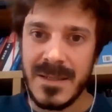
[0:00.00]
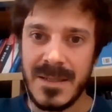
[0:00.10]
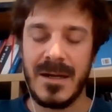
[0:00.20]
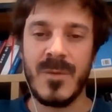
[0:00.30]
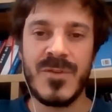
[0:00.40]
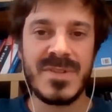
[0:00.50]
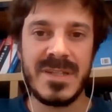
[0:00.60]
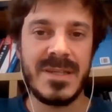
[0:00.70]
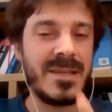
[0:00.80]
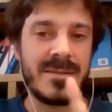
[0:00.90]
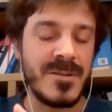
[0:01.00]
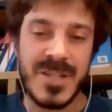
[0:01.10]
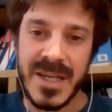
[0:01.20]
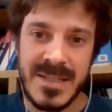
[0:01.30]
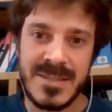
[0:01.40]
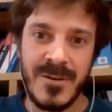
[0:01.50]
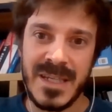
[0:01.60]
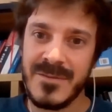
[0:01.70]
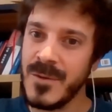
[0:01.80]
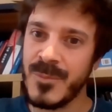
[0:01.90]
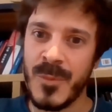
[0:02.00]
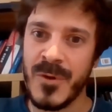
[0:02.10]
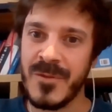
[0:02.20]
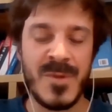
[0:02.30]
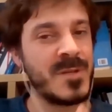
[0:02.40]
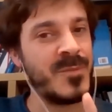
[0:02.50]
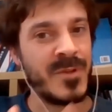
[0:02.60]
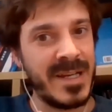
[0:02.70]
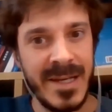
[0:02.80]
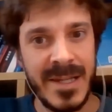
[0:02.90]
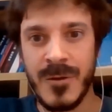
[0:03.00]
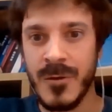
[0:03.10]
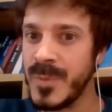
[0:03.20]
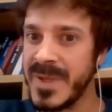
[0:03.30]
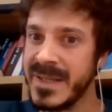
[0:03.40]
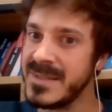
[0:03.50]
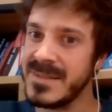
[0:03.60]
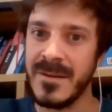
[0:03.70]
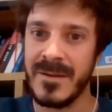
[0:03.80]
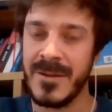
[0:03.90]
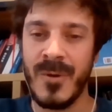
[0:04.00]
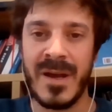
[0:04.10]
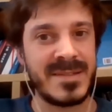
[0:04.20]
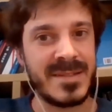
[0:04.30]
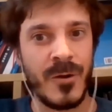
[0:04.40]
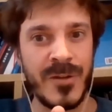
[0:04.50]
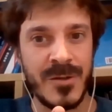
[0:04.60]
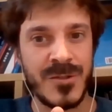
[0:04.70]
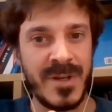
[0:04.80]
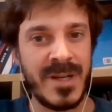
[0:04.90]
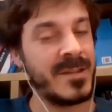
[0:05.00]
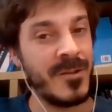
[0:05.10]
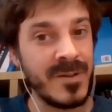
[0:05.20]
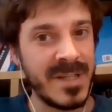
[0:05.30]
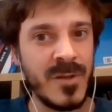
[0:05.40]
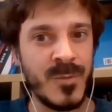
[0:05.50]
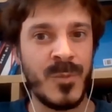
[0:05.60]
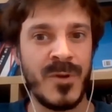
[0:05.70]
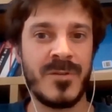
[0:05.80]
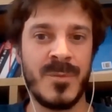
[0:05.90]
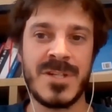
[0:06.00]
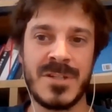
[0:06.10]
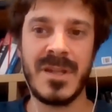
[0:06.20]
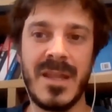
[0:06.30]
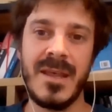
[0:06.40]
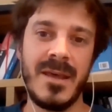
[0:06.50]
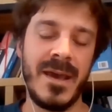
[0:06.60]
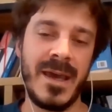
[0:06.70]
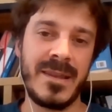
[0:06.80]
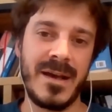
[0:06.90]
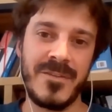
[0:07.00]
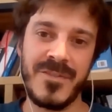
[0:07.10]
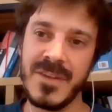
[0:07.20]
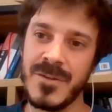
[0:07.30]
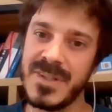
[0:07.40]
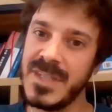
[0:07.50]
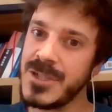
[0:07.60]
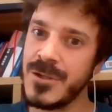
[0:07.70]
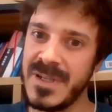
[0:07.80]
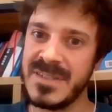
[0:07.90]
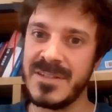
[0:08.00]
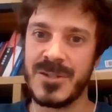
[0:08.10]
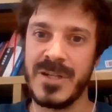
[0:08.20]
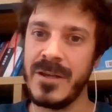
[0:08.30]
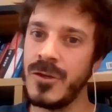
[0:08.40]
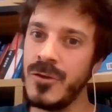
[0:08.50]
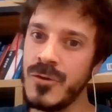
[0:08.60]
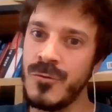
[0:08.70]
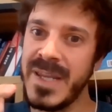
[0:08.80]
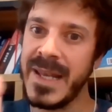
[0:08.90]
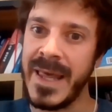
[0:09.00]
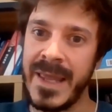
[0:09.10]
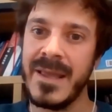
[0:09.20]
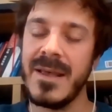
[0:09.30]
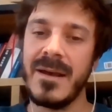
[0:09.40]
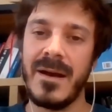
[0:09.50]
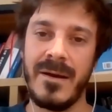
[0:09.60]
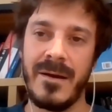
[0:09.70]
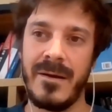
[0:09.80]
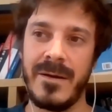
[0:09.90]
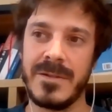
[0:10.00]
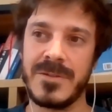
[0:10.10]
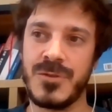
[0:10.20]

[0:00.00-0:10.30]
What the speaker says: obviously the Chinese don't give the proper information, but clearly the Europeans, the US or the Australian don't give the proper information. And I think the teacher is actually a good relay to